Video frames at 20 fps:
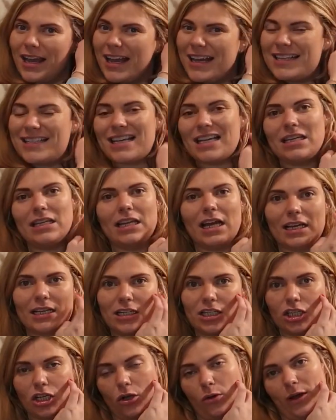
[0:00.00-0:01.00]
It's a
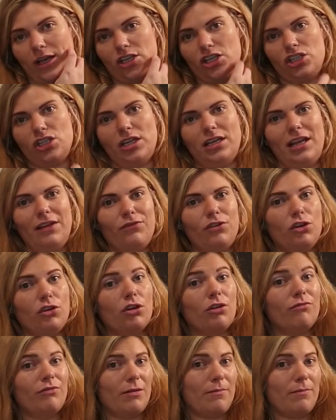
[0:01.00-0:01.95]
nice question if you can